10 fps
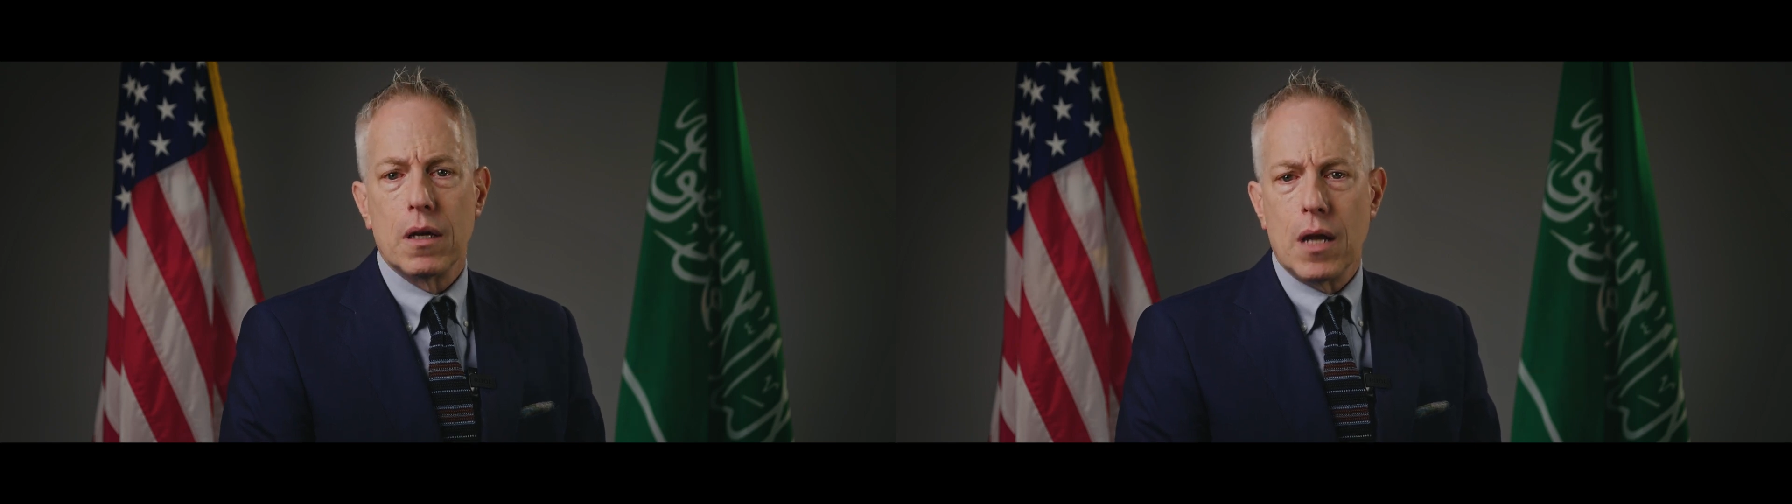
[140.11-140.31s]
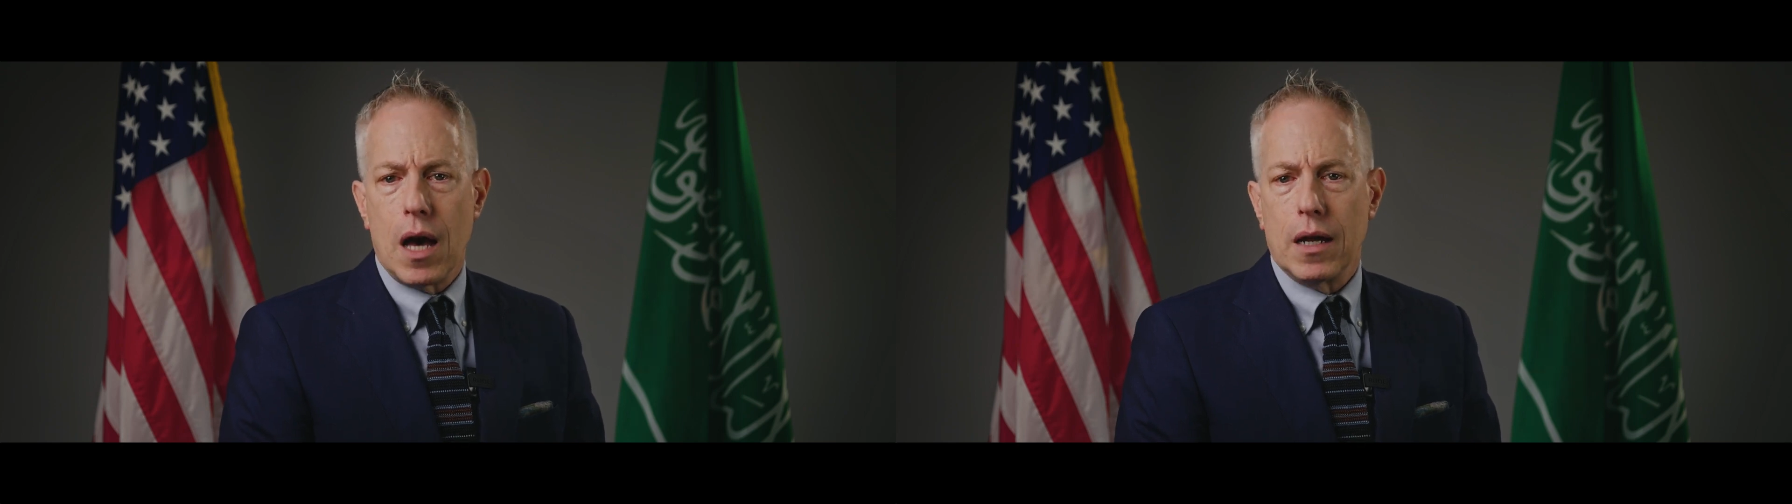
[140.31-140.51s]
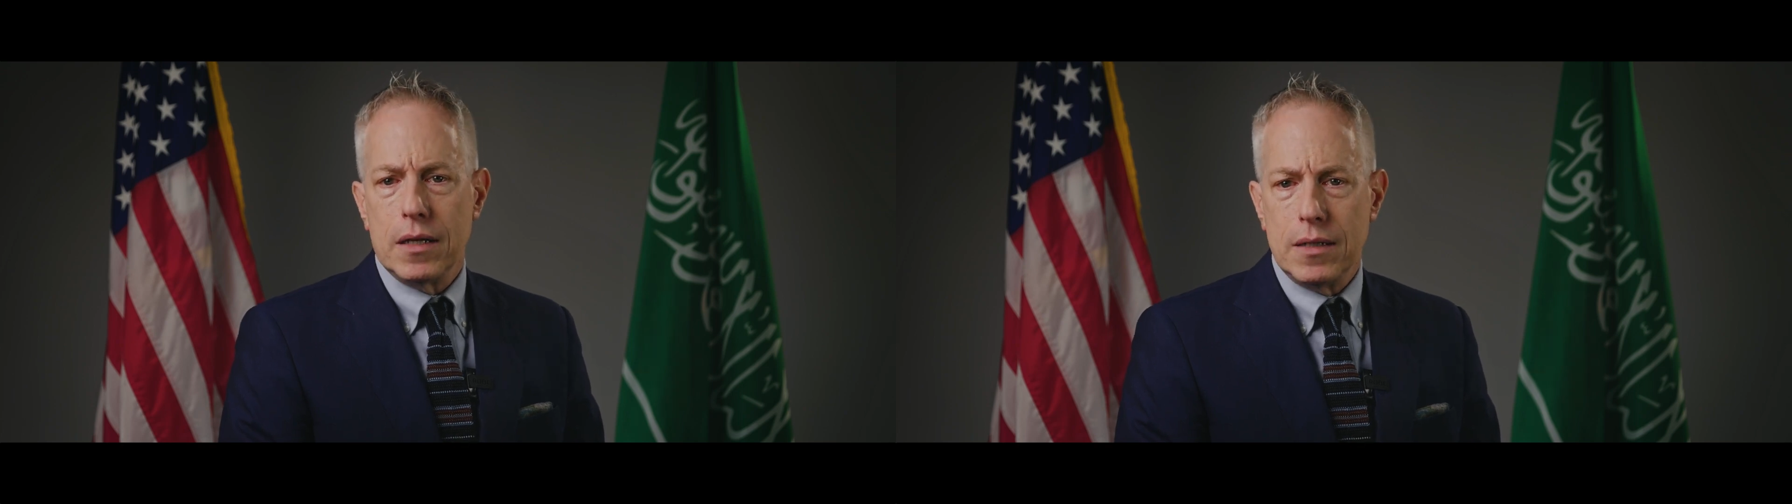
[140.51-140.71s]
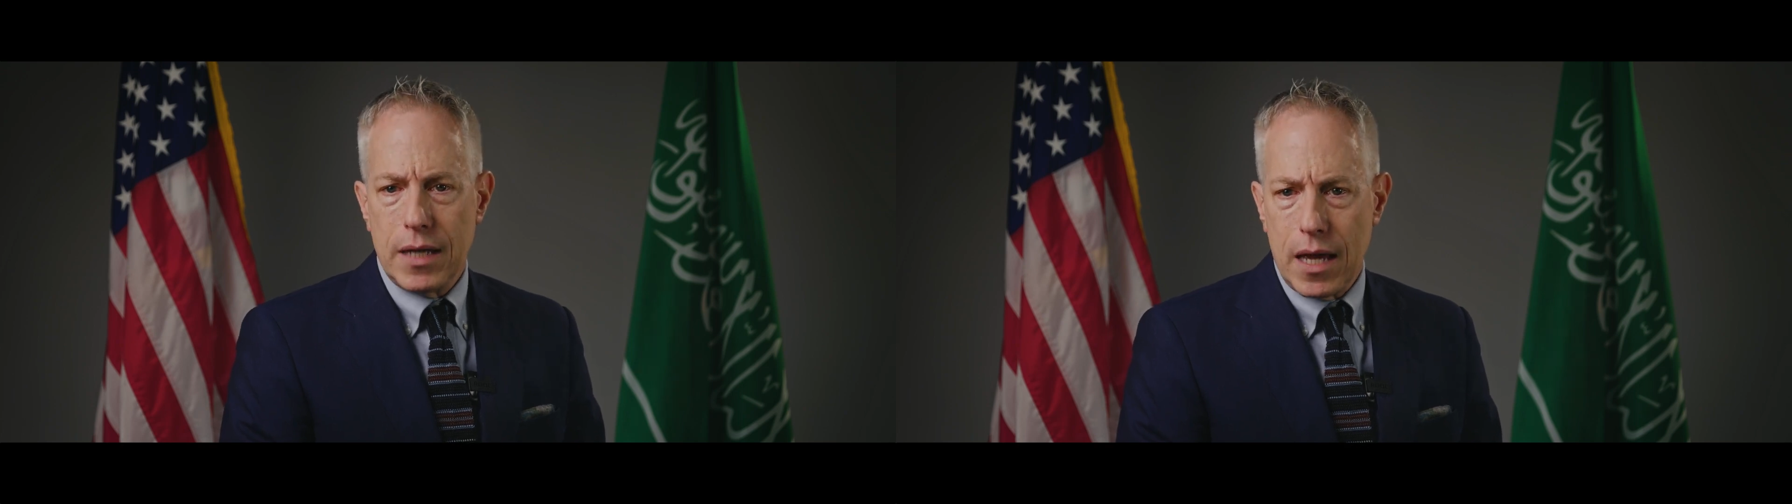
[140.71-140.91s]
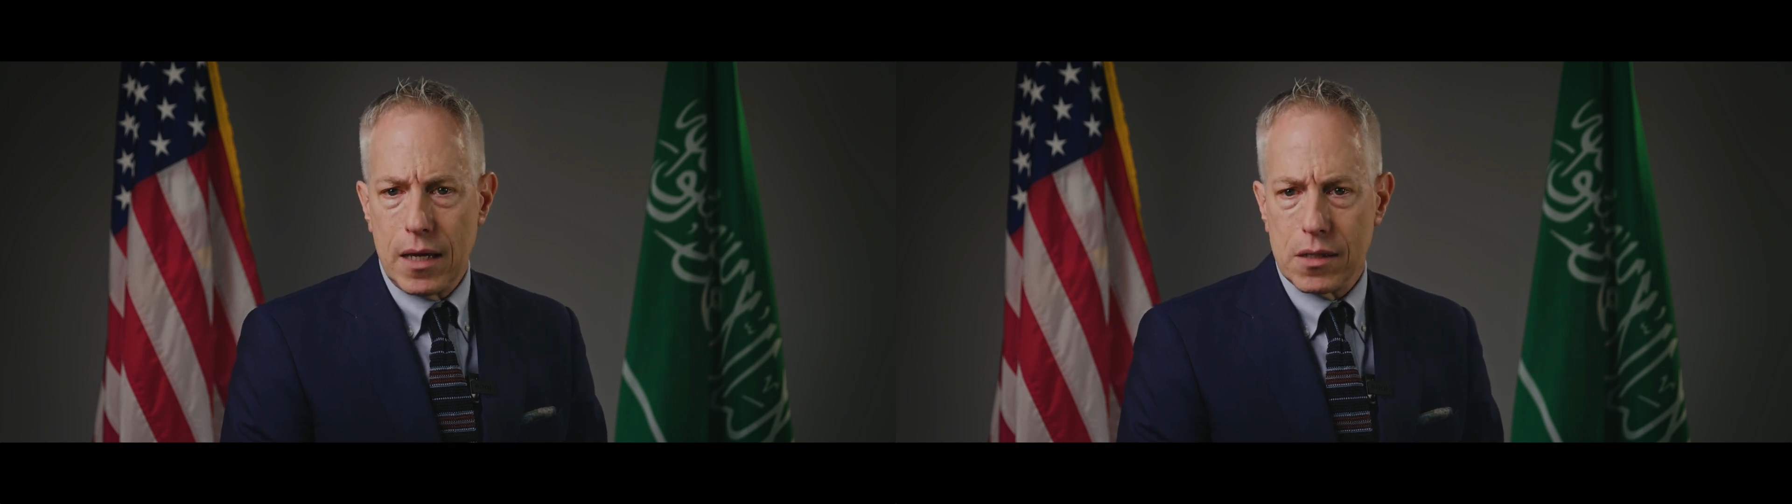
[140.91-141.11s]
not a
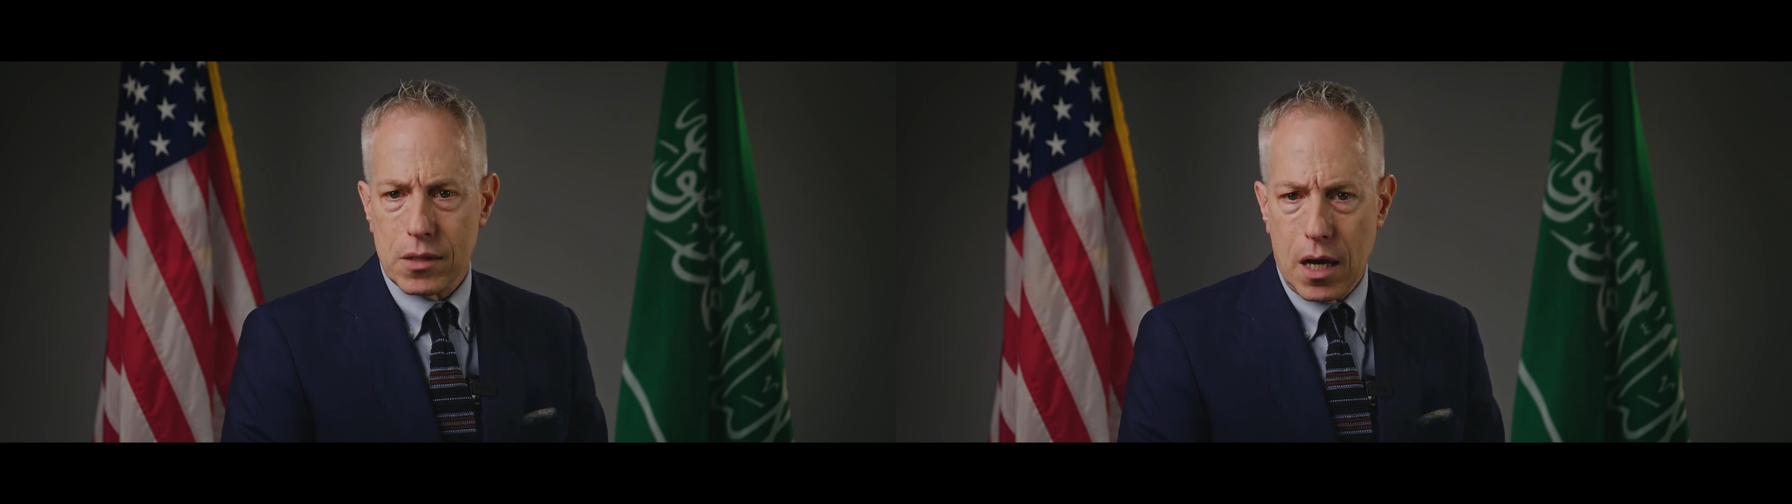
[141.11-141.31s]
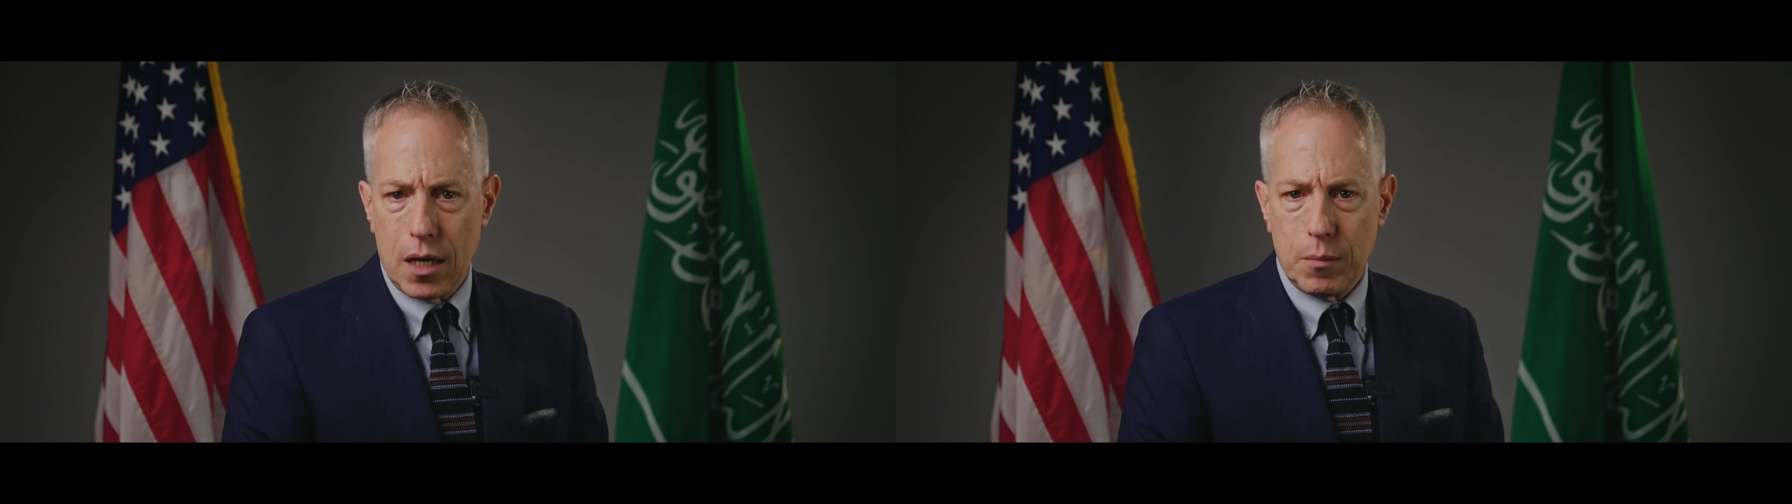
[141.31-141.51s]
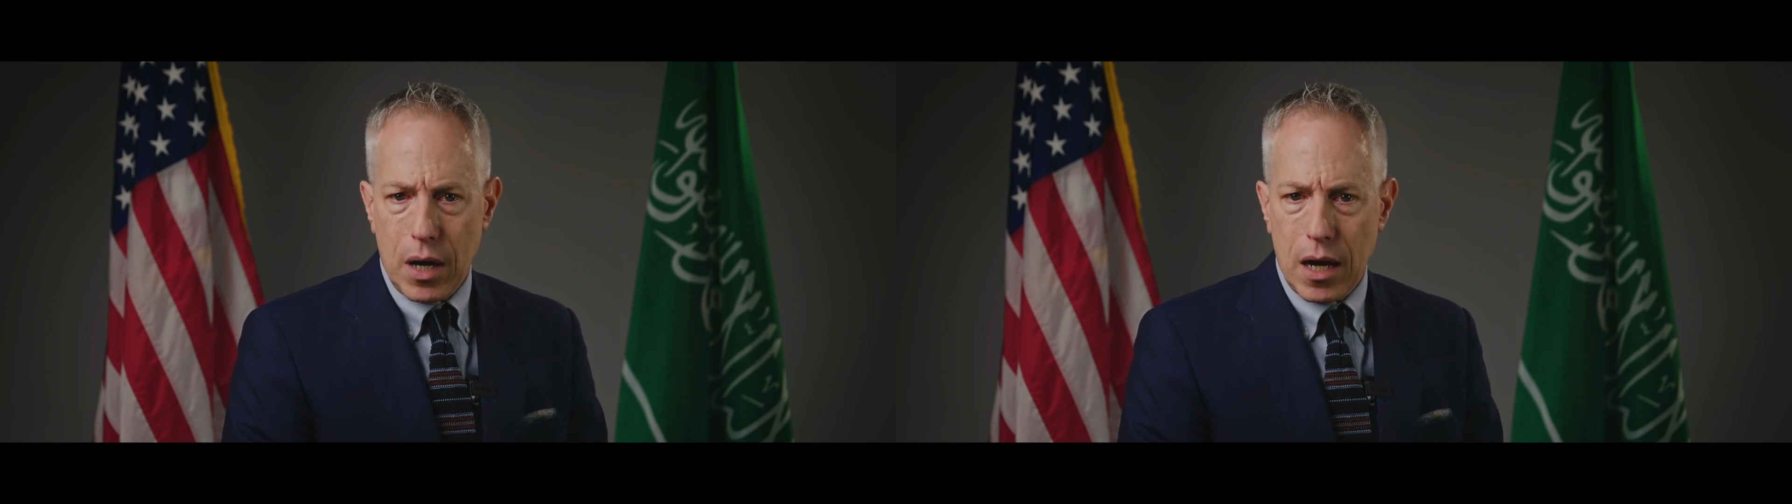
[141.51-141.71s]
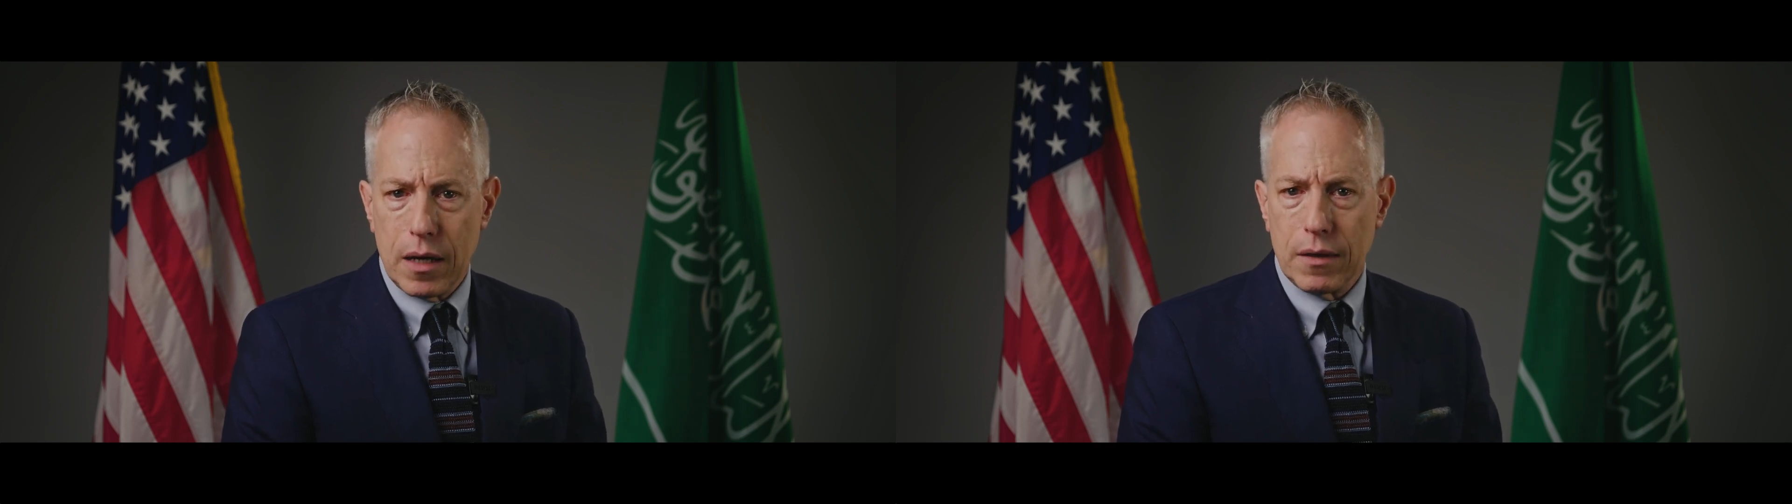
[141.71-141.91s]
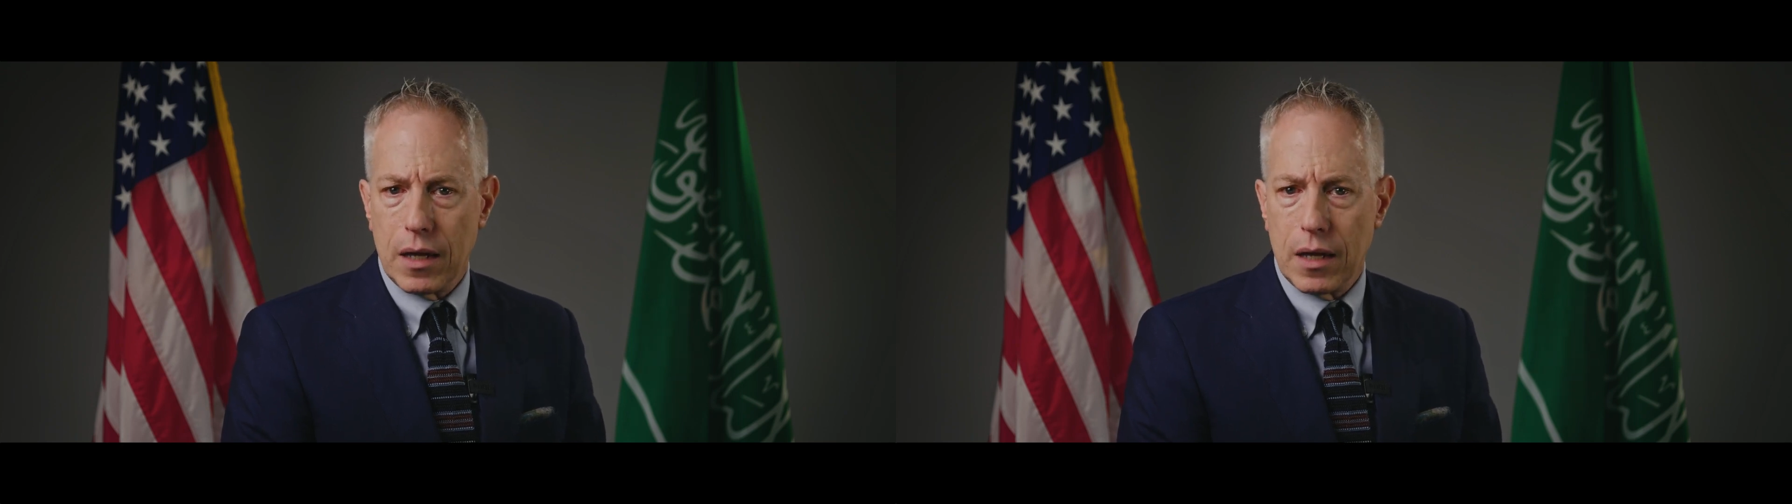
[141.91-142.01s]
day has gone by